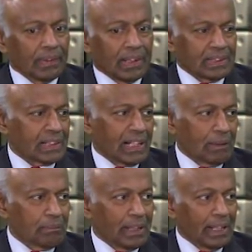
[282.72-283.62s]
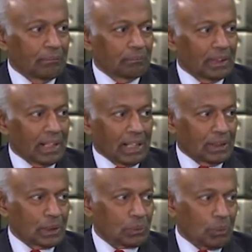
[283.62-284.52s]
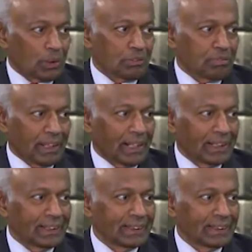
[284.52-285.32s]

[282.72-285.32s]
I said, I'm game. I just want to find